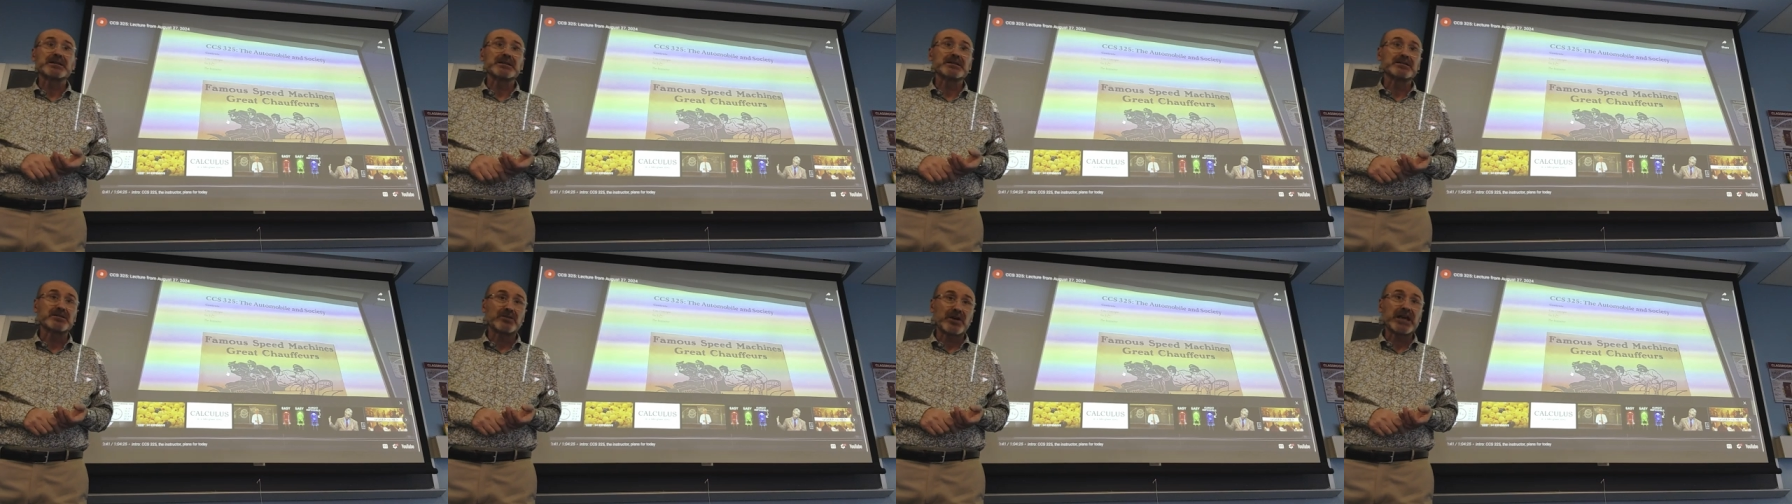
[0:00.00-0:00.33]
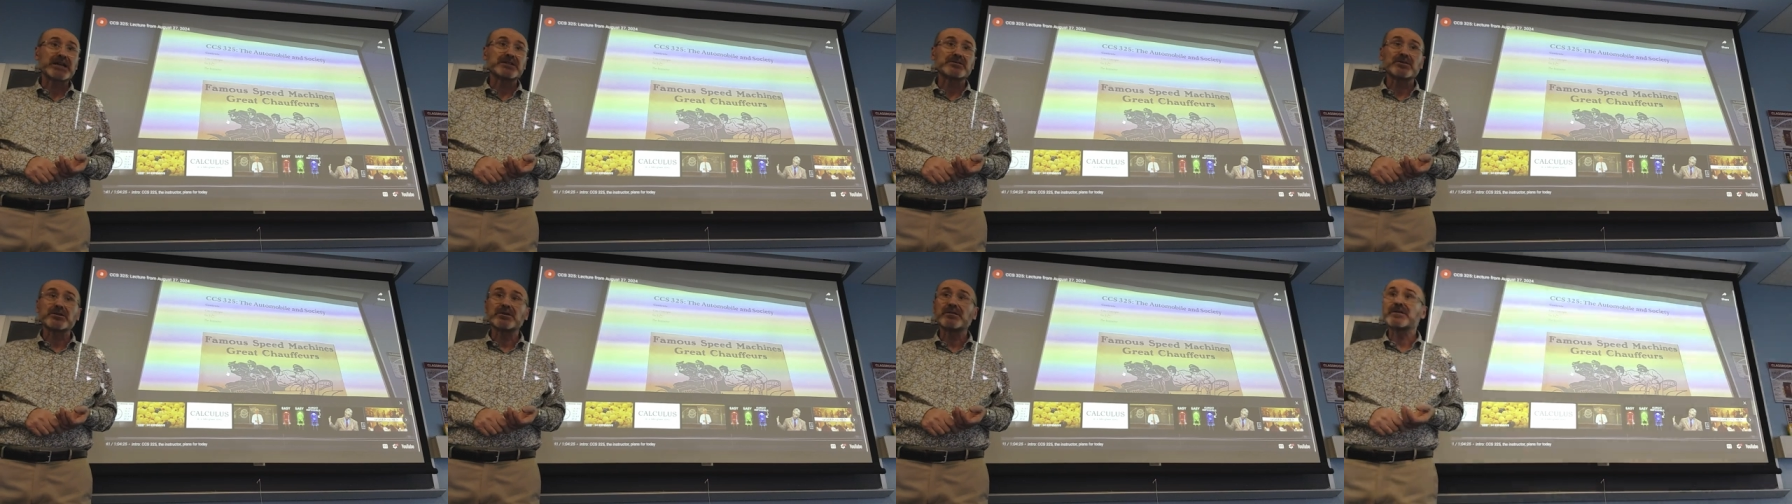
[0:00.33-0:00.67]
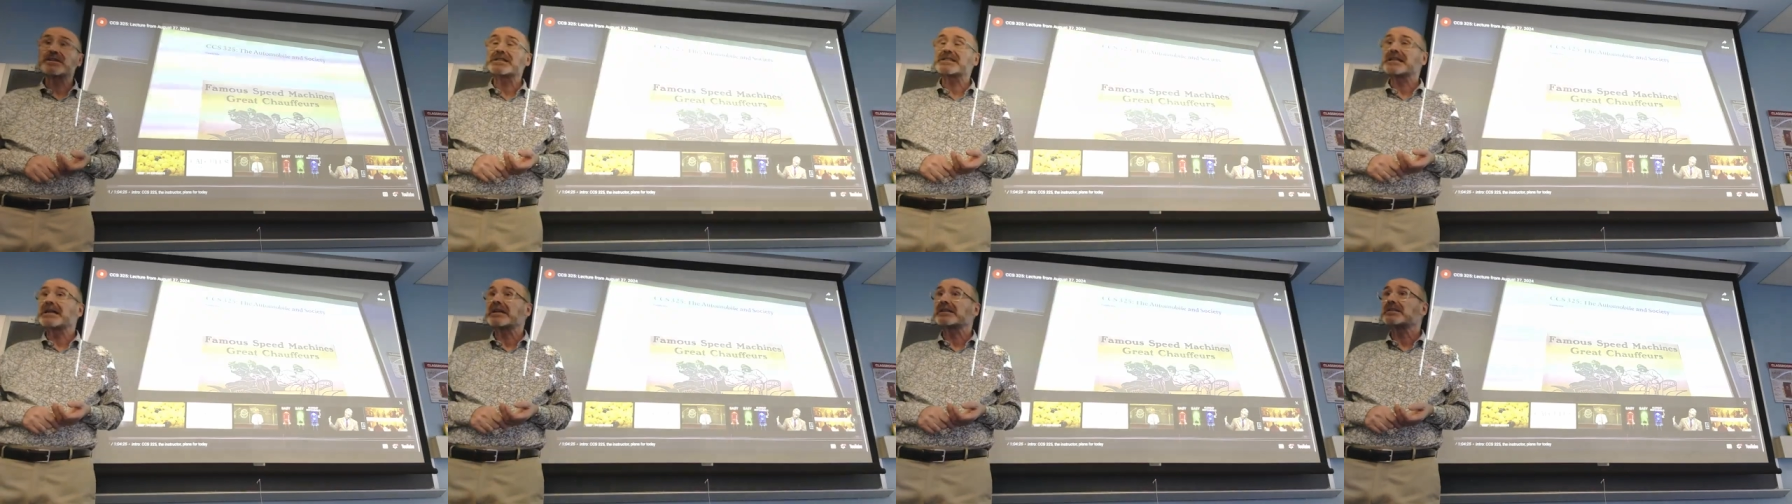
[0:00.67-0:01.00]
the director of
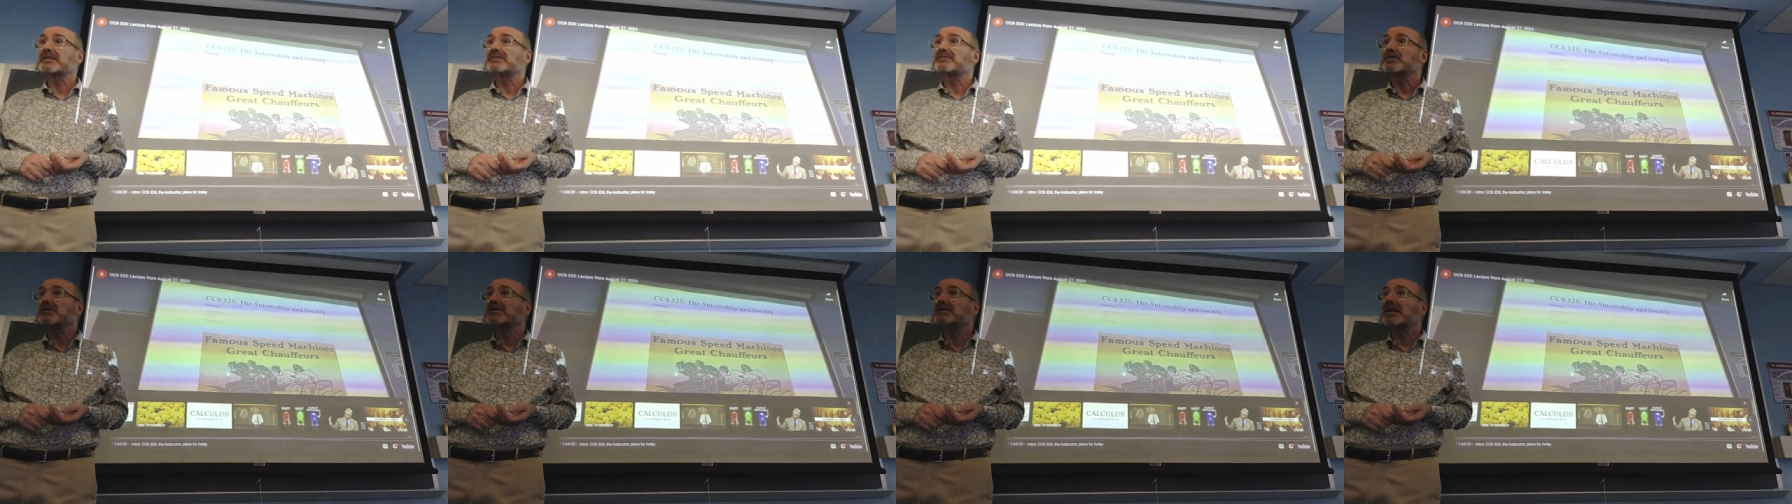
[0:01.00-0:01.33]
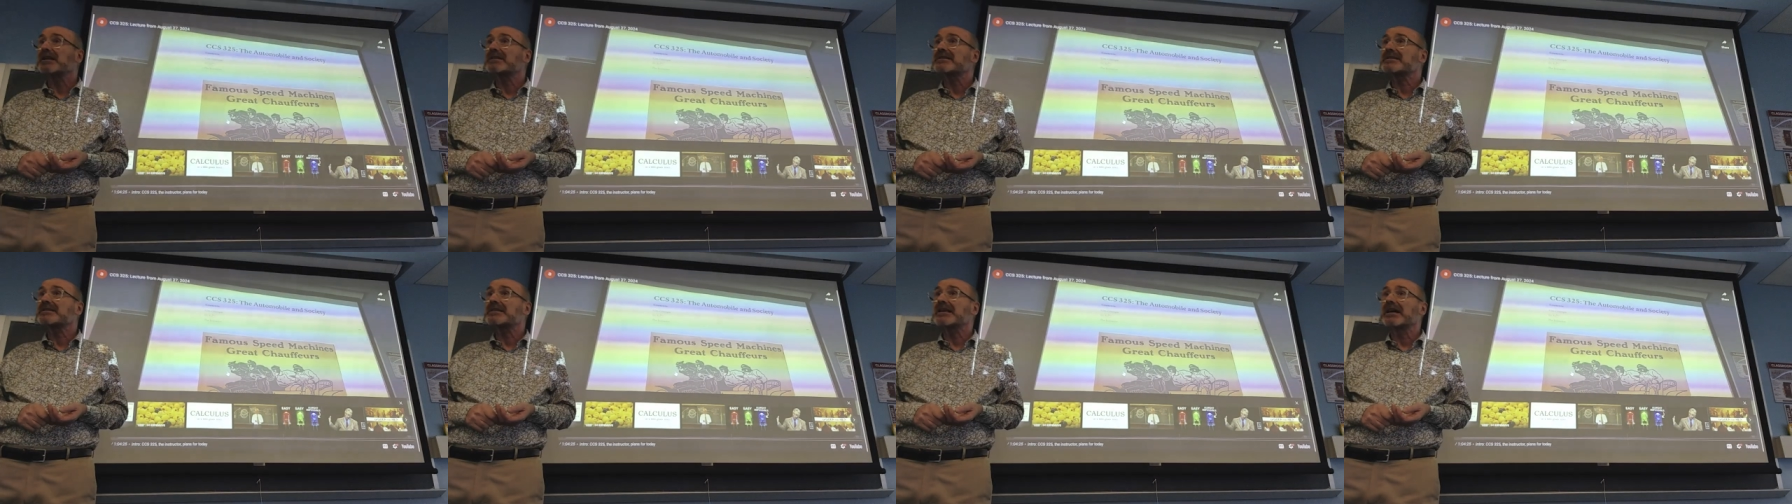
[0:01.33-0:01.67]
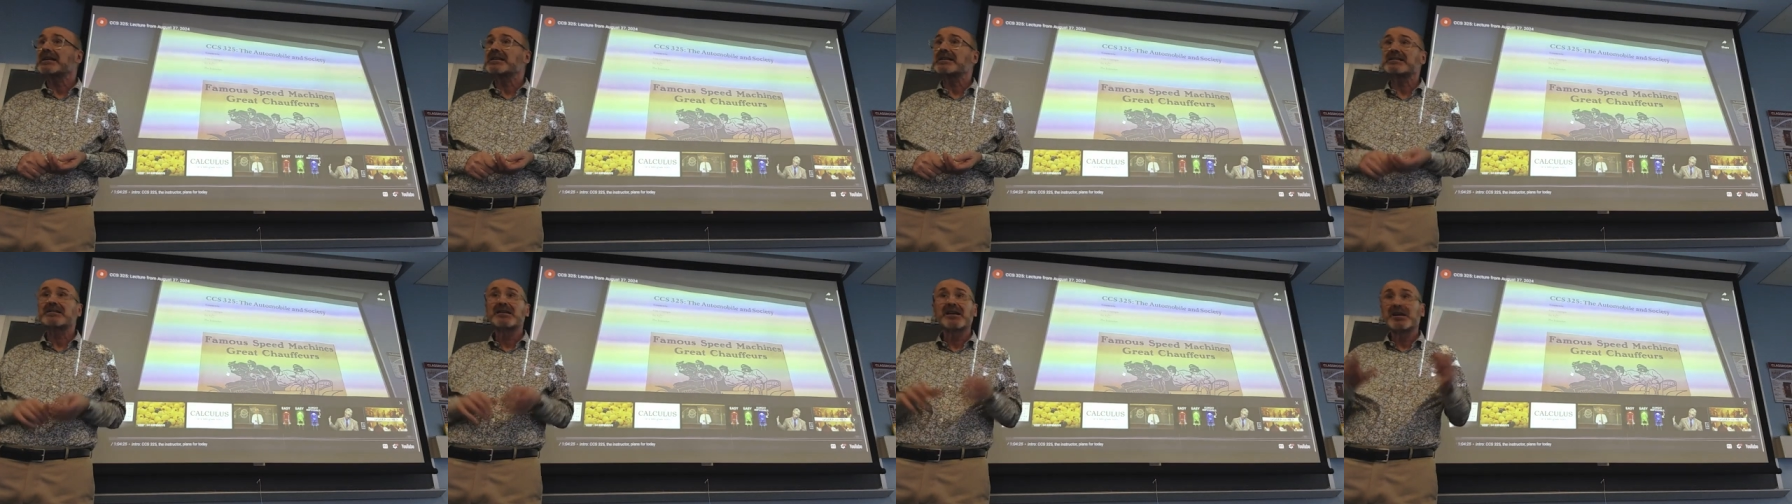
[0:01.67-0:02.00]
the Center for Italian
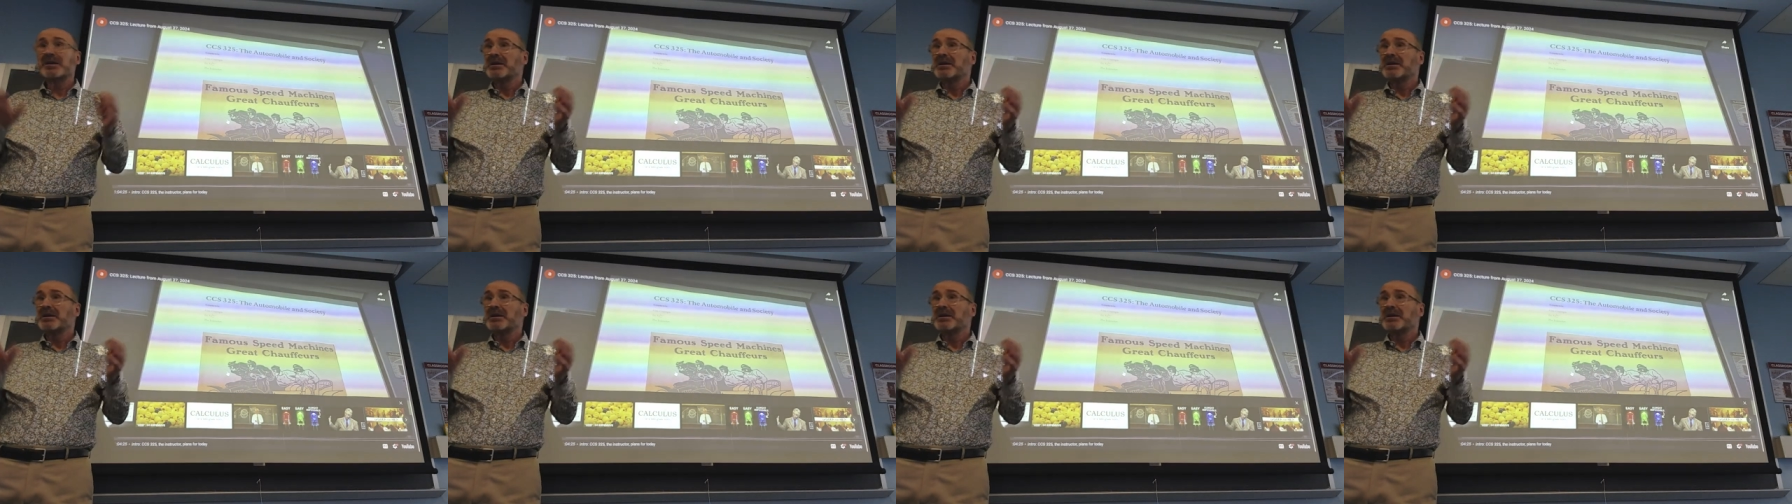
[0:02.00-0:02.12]
Studies.